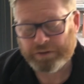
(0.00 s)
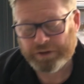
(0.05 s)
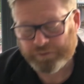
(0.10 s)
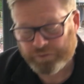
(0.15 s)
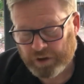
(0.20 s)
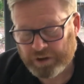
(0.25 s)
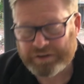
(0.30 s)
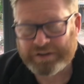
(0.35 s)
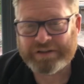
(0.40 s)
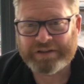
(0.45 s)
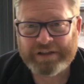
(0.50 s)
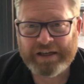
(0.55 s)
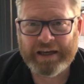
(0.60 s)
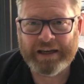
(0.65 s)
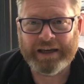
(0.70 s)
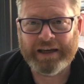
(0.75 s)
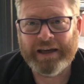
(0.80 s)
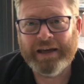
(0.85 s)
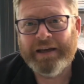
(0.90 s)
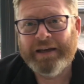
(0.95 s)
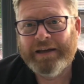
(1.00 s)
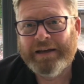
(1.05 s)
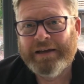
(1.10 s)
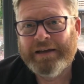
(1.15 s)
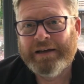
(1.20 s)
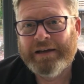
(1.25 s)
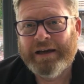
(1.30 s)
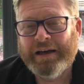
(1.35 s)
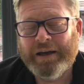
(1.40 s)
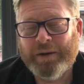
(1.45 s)
you've got to say
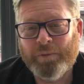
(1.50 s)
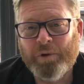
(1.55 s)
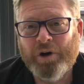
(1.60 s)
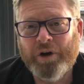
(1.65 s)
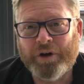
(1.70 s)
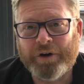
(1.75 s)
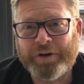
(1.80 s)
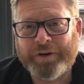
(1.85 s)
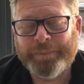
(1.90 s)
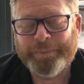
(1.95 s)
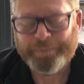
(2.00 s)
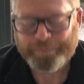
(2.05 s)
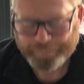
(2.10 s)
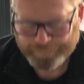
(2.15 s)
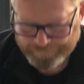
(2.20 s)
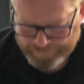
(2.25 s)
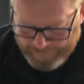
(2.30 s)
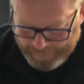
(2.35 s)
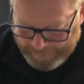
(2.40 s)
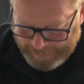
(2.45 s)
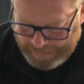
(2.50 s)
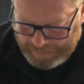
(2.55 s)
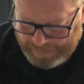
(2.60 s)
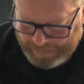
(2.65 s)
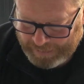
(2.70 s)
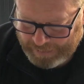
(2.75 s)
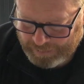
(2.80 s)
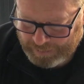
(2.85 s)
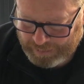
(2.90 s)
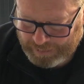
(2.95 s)
it worked.
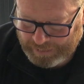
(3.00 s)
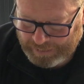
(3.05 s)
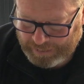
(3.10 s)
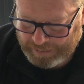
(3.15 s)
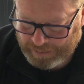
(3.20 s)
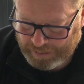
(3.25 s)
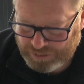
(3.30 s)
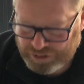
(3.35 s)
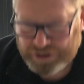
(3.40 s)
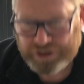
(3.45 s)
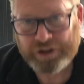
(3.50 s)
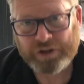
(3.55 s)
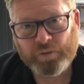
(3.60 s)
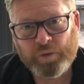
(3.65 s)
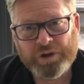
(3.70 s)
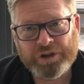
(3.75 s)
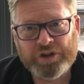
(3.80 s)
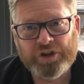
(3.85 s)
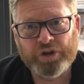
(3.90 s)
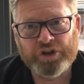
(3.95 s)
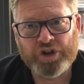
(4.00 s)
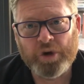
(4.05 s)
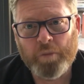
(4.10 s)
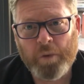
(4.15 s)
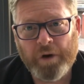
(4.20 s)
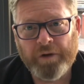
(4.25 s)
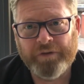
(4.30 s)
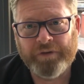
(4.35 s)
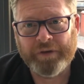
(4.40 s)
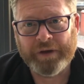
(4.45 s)
Now, just want to touch on
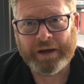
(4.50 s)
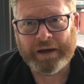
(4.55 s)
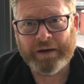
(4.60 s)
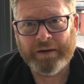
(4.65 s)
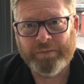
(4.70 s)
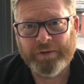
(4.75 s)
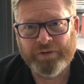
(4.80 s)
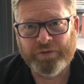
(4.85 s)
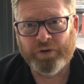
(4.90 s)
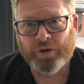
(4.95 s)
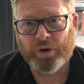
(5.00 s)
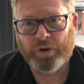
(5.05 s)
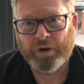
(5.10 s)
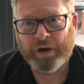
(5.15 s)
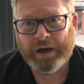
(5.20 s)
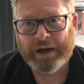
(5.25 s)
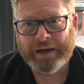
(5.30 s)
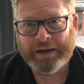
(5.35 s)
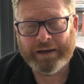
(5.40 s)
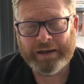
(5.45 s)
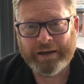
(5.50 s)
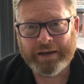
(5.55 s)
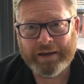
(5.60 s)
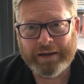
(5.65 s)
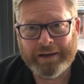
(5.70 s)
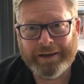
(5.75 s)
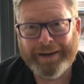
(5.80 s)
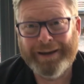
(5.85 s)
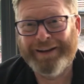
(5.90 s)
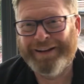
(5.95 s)
one thing before
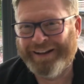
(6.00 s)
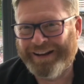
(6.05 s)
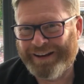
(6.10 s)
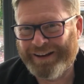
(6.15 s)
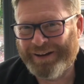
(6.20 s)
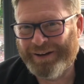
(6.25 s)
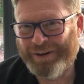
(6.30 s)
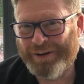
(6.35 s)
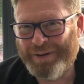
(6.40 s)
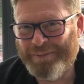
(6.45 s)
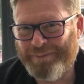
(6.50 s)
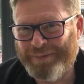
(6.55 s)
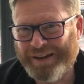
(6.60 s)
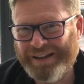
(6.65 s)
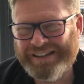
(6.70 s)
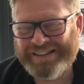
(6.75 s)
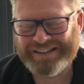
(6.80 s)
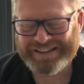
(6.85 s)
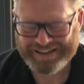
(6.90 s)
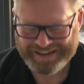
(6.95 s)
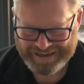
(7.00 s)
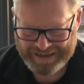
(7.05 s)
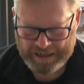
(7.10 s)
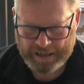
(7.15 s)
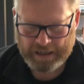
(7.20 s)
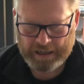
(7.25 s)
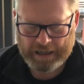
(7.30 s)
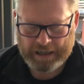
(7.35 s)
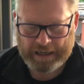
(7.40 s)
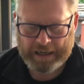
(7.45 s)
I let you go in peace.
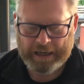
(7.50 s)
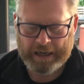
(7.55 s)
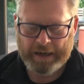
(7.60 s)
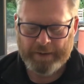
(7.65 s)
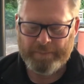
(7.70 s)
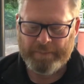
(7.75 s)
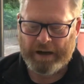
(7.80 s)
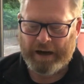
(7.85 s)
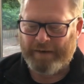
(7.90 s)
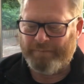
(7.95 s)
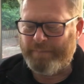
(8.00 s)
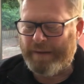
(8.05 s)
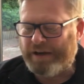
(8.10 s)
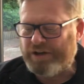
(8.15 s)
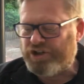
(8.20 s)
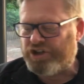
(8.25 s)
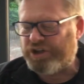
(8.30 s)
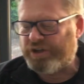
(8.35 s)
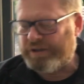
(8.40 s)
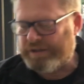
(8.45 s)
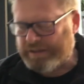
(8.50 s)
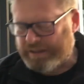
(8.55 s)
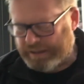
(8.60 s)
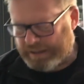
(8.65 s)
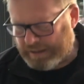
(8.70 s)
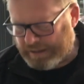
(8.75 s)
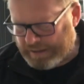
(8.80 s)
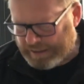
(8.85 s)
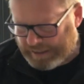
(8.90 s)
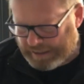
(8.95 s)
I've mentioned
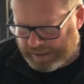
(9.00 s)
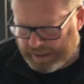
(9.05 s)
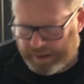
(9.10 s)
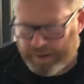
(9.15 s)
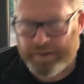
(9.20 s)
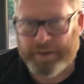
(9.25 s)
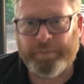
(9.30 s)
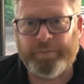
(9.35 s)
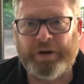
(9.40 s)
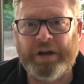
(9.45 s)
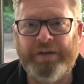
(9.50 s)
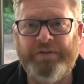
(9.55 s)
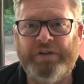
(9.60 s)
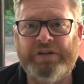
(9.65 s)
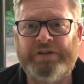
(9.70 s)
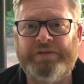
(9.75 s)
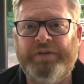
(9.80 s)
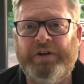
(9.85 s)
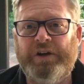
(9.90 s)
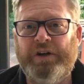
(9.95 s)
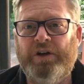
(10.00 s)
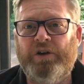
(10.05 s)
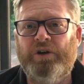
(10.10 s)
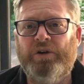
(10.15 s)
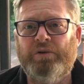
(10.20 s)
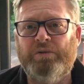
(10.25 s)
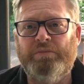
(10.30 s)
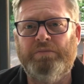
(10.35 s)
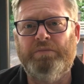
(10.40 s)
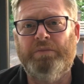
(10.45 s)
in the previous video,
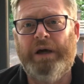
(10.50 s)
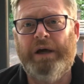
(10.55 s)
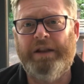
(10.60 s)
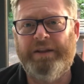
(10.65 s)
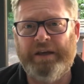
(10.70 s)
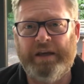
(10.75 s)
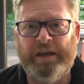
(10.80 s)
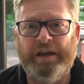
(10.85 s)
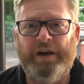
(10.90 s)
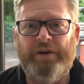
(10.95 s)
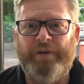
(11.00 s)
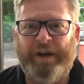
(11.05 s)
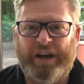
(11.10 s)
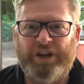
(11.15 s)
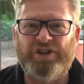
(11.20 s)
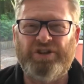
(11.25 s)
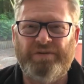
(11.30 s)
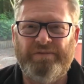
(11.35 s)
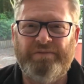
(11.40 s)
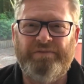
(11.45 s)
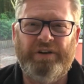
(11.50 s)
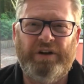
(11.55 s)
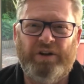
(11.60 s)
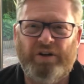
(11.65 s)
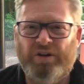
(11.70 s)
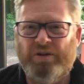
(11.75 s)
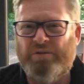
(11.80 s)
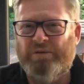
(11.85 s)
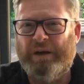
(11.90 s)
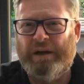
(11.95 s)
the erection
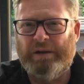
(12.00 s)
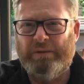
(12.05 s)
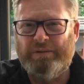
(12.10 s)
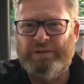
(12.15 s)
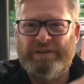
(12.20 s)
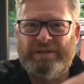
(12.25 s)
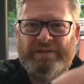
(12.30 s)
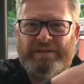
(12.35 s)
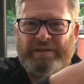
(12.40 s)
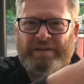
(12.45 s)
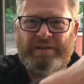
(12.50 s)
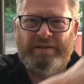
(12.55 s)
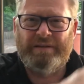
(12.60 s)
video while I was